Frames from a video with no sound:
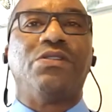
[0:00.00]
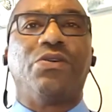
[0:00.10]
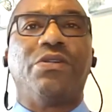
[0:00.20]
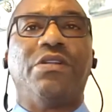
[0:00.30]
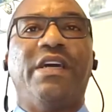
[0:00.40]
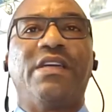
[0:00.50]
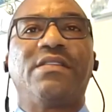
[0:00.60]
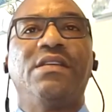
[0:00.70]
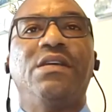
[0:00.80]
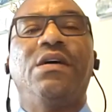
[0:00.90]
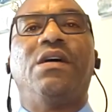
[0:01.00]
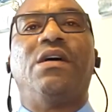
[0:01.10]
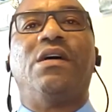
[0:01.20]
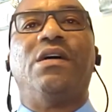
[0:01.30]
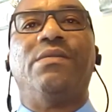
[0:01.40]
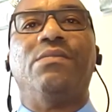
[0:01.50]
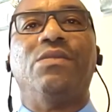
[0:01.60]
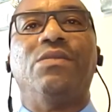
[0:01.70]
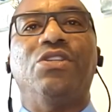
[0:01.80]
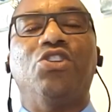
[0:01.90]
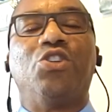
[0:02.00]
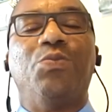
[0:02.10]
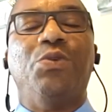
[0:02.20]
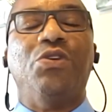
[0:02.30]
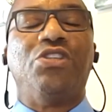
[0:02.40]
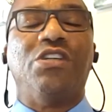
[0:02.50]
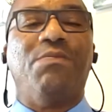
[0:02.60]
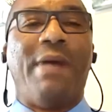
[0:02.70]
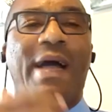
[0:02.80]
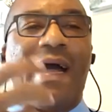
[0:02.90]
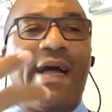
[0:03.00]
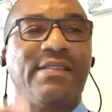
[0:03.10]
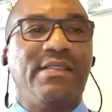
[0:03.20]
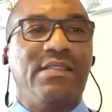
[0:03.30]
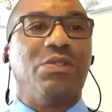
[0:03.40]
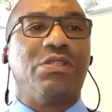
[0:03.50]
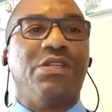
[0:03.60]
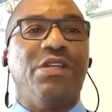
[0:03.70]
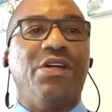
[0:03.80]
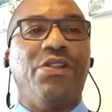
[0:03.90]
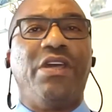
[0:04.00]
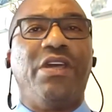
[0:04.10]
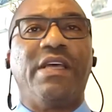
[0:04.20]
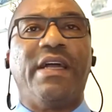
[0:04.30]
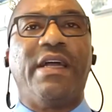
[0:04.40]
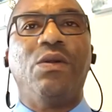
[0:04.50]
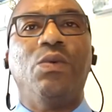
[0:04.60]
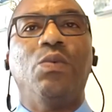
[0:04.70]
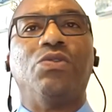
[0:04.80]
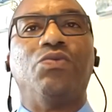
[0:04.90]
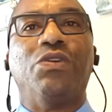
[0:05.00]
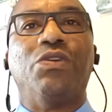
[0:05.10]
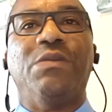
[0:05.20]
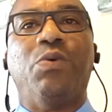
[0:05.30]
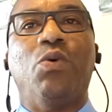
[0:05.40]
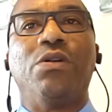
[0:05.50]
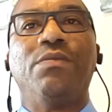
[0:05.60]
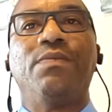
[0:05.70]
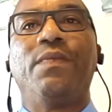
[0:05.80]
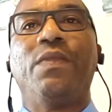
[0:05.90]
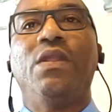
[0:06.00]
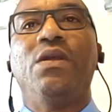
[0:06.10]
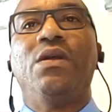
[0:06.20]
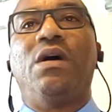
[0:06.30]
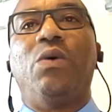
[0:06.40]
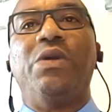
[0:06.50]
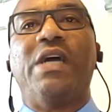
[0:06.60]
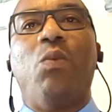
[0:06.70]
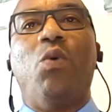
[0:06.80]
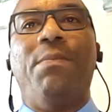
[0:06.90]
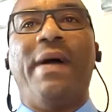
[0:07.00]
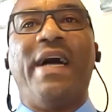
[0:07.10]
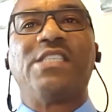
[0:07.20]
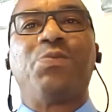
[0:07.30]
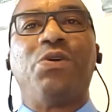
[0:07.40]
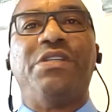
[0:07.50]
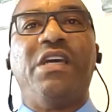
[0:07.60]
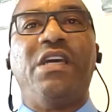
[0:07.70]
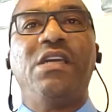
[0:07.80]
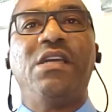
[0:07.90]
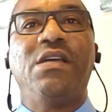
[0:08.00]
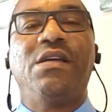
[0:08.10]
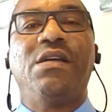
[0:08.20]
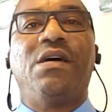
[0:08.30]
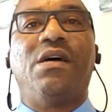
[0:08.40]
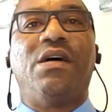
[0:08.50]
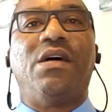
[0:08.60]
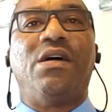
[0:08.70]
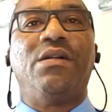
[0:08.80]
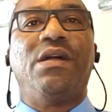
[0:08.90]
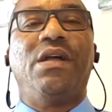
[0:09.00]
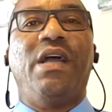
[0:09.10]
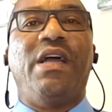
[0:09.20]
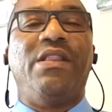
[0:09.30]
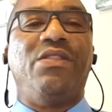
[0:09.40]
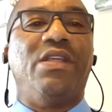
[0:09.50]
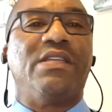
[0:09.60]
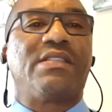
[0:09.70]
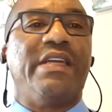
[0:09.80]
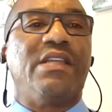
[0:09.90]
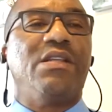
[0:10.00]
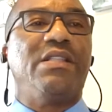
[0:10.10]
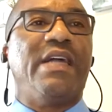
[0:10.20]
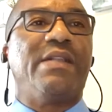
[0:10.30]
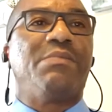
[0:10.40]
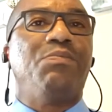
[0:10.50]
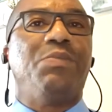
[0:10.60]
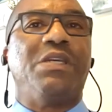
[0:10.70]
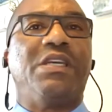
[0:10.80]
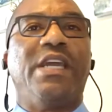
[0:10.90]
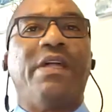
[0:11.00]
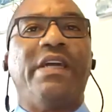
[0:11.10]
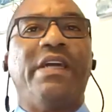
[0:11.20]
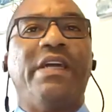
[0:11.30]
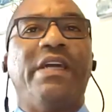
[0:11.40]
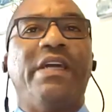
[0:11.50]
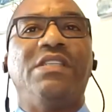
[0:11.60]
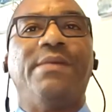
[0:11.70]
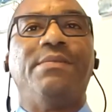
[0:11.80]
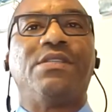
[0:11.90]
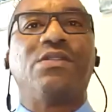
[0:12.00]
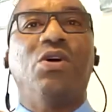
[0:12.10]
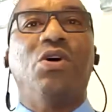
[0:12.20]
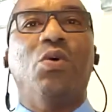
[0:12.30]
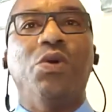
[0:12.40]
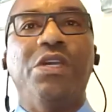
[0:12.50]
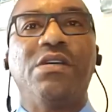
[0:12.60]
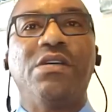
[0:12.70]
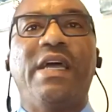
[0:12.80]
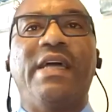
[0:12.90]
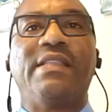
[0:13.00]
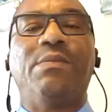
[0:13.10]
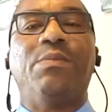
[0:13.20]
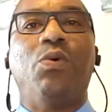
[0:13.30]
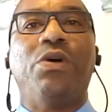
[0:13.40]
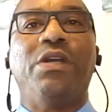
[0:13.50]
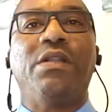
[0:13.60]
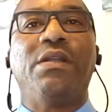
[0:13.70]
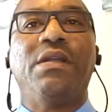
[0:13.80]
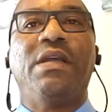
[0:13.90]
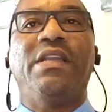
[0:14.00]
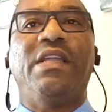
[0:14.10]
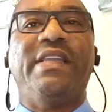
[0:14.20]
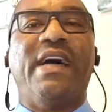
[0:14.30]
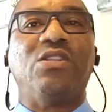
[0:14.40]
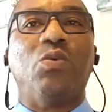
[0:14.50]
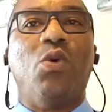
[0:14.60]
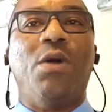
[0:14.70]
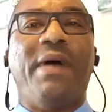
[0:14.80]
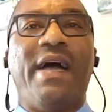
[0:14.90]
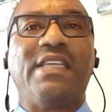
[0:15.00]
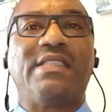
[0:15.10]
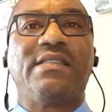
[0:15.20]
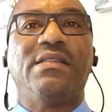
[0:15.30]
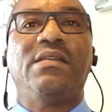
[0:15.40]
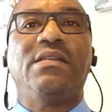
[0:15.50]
or the next. The distribution of masks was another thing that was really important. We got one mask per day, and that became like 3 times a week at some point, and then down to 1 mask